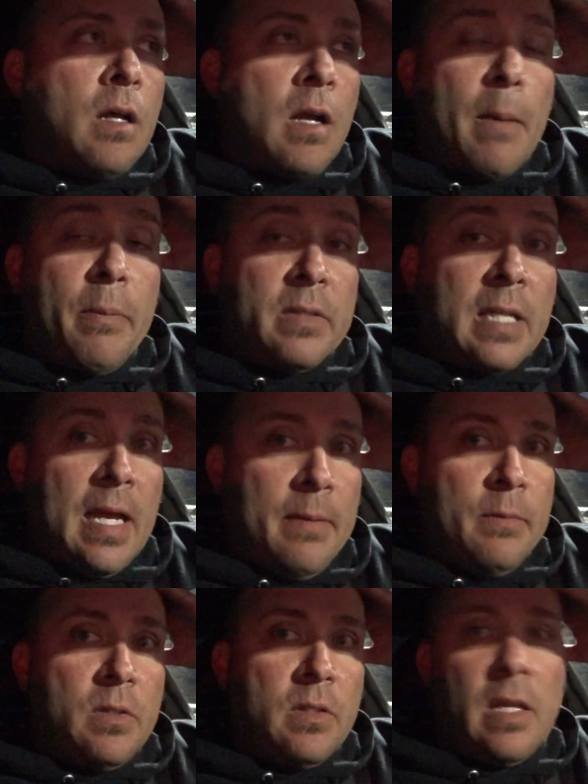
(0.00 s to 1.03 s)
a couple
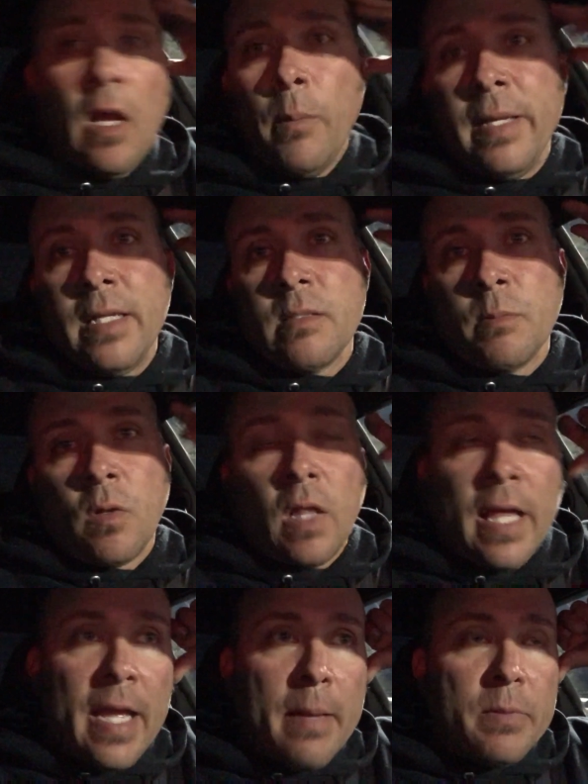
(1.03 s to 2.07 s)
times. He helped me get some
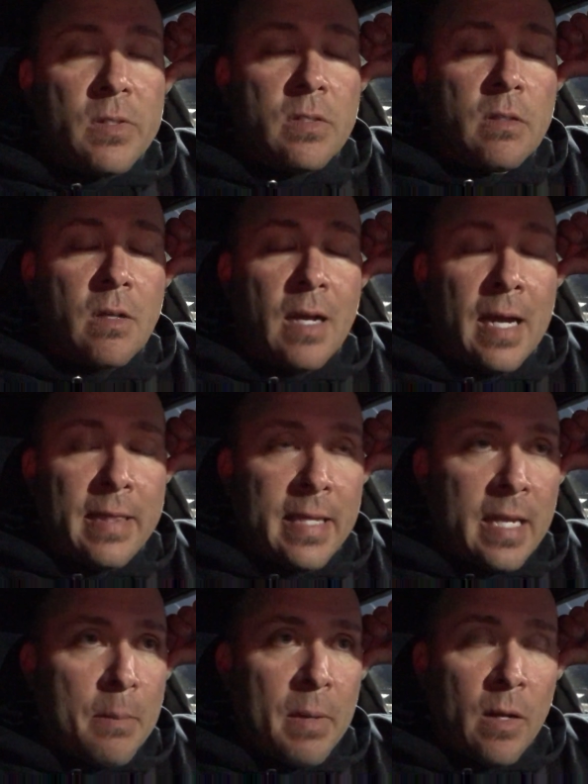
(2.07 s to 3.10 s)
clamps. I
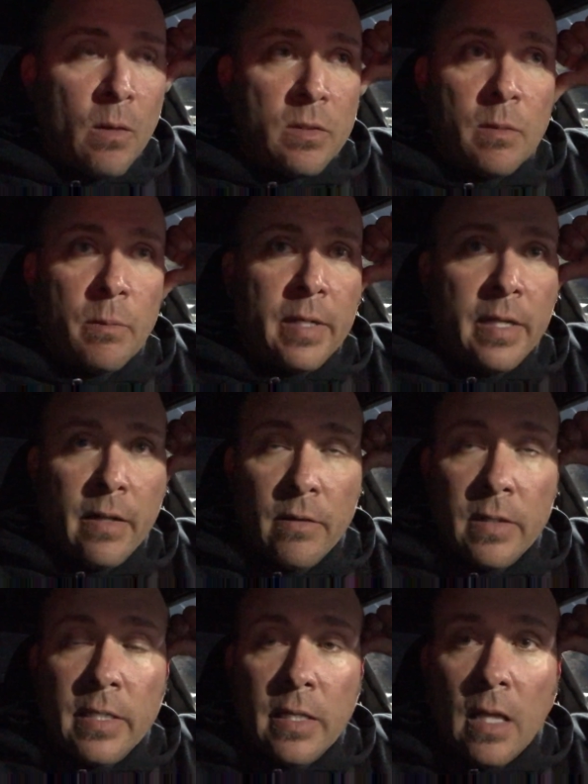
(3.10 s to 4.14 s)
think I might owe somebody
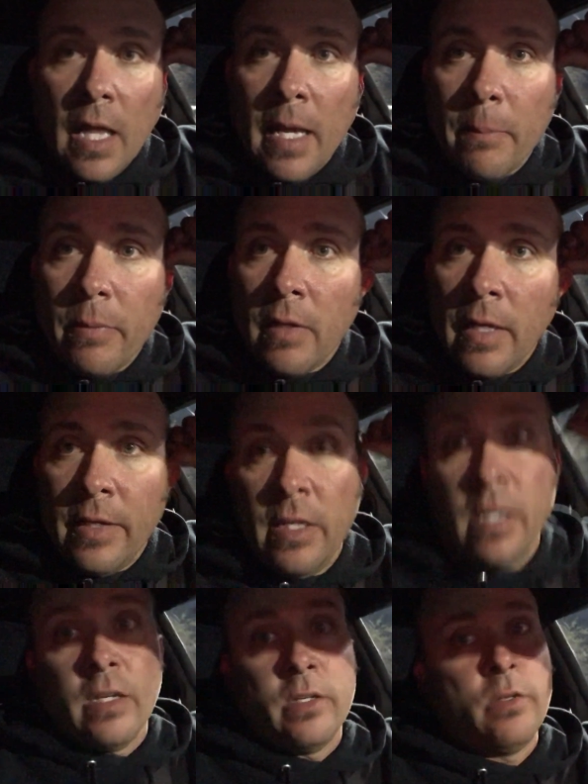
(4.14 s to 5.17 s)
another T-clamp. I
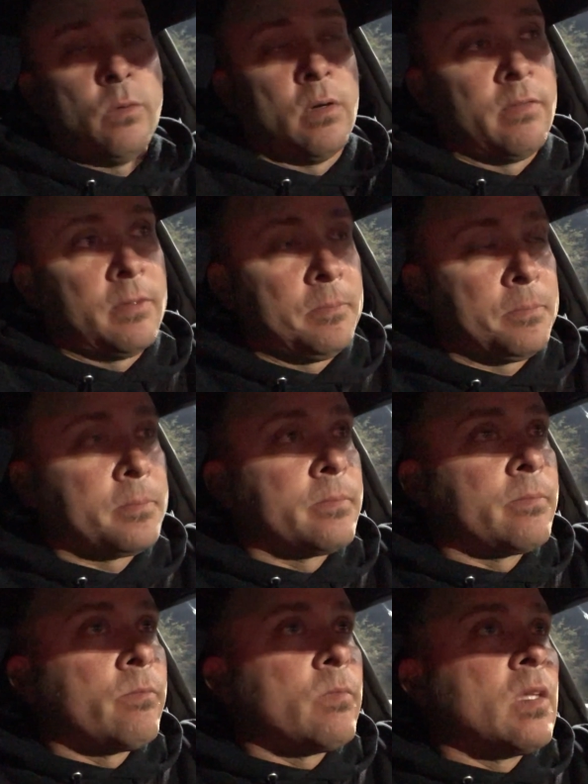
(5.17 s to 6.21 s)
needed 2 of them.
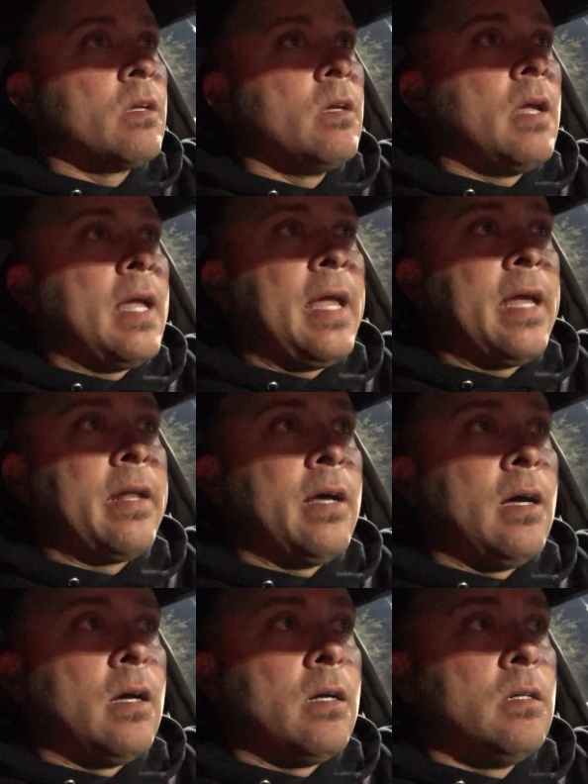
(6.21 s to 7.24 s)
And
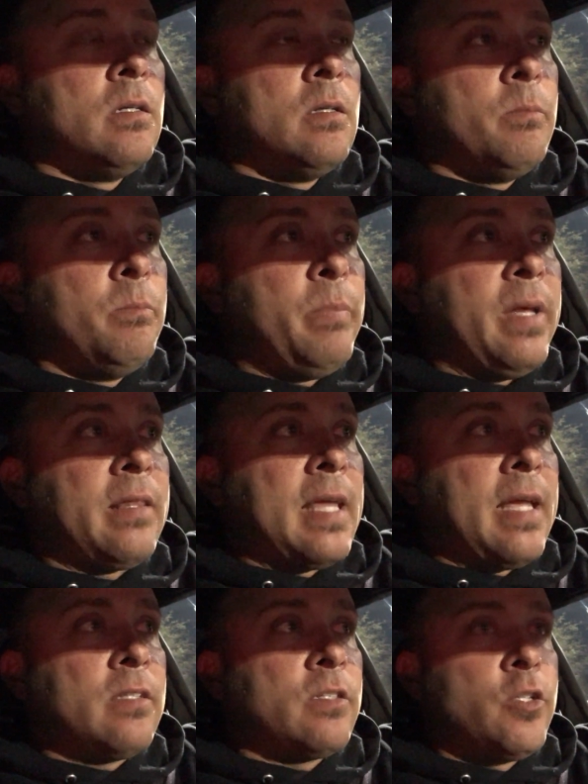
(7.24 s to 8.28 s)
big
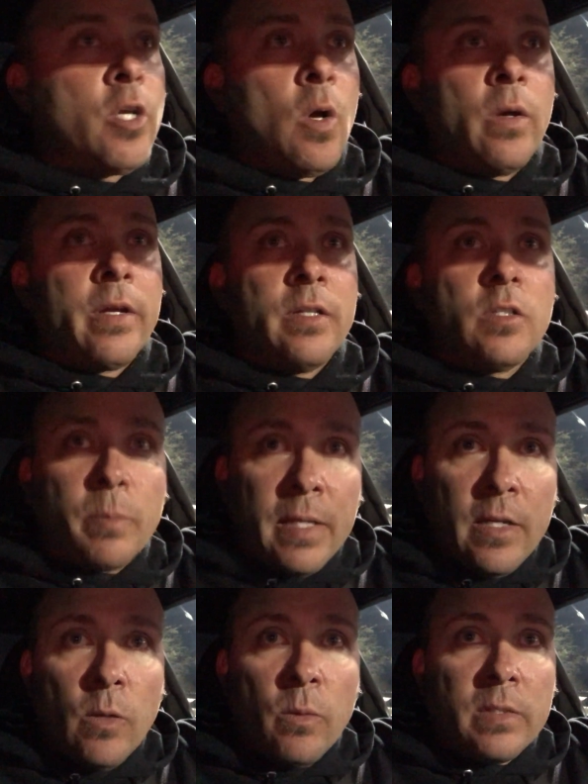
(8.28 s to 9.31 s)
thanks to Joe at Good
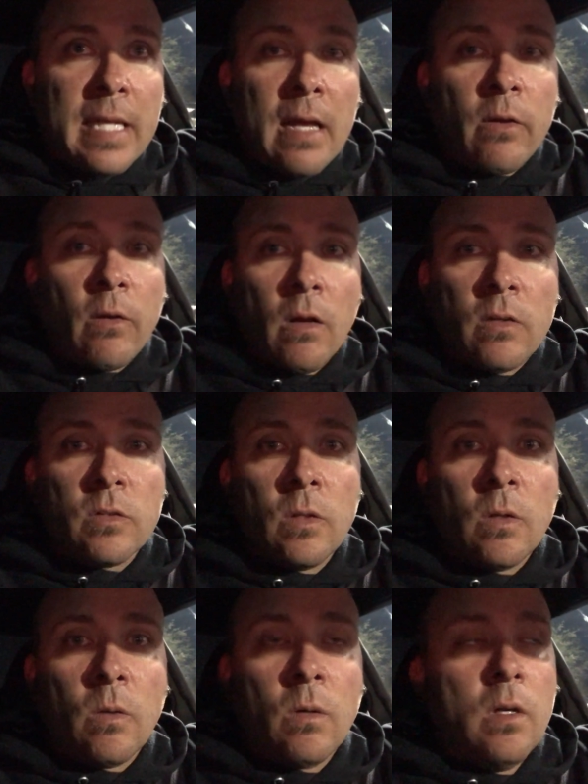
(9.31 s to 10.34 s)
Speed, who was down here
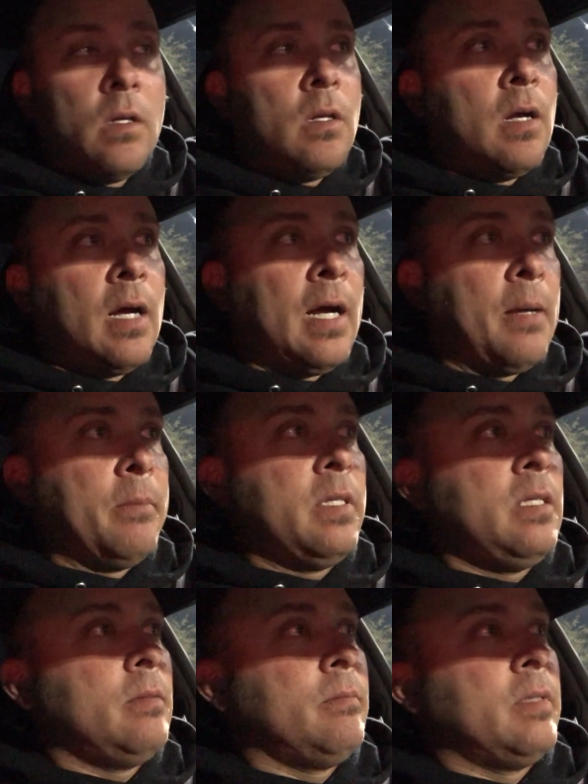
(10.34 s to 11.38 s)
also.
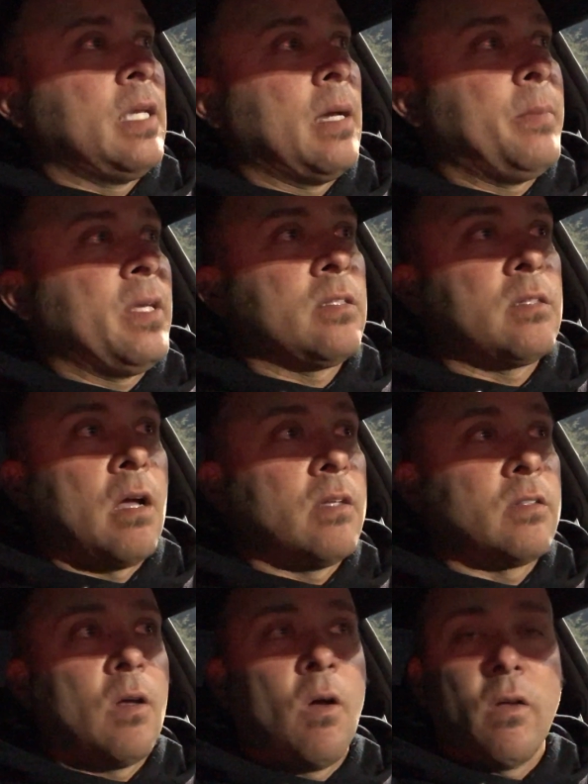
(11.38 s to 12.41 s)
He got me a
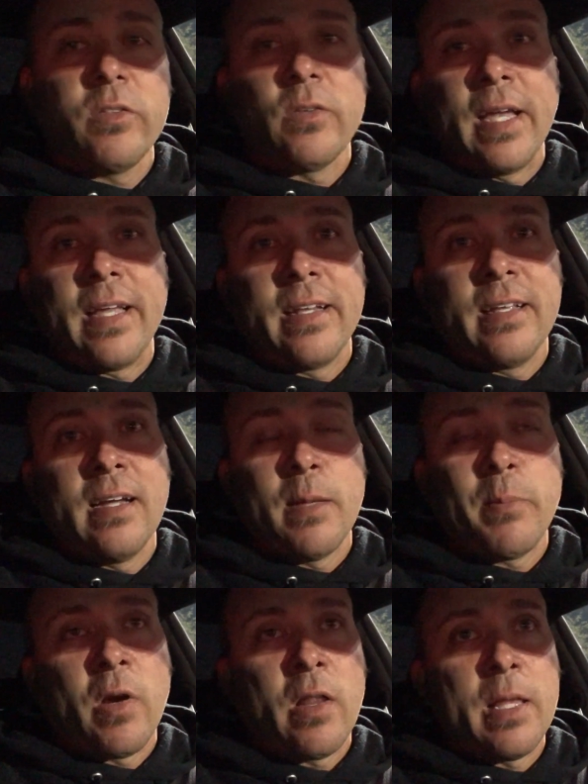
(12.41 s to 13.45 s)
Sawzall so I could
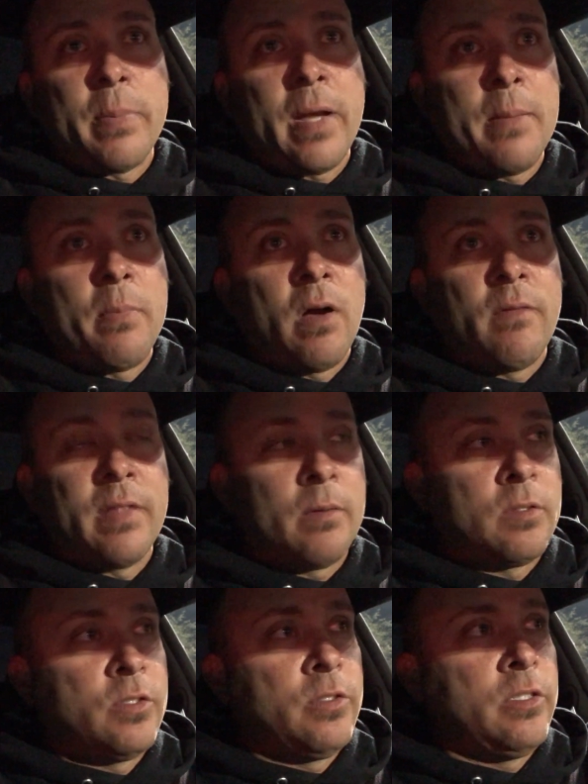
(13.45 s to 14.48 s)
cut part of that pipe off that
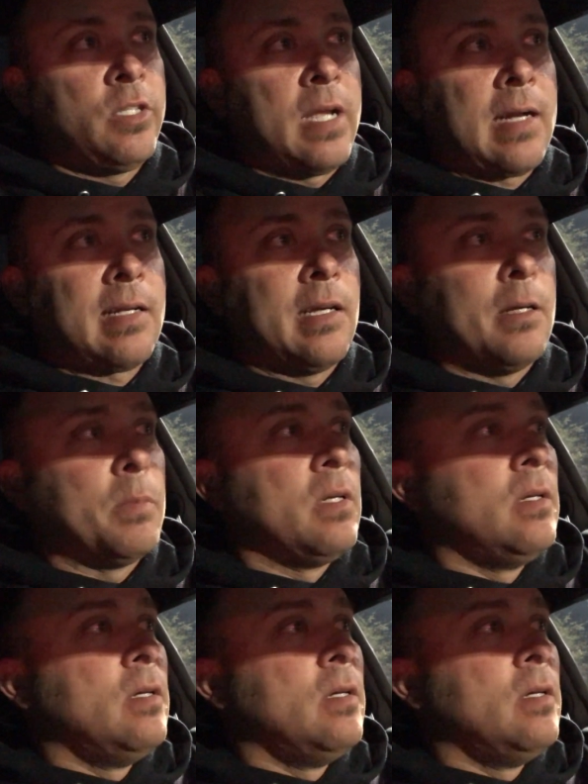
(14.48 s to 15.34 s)
was jacked up.